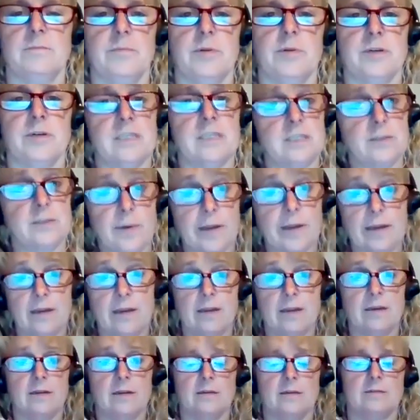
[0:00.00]

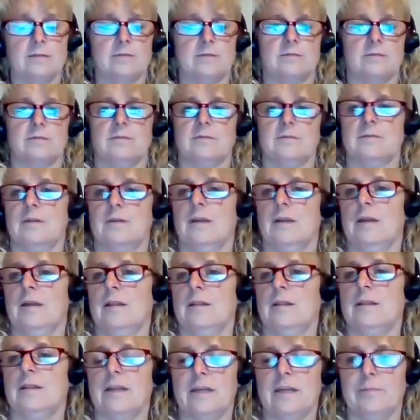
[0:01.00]
participating and
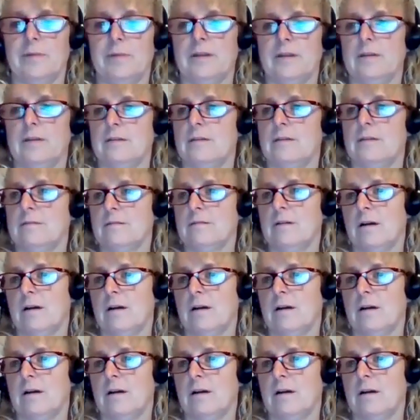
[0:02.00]
letting me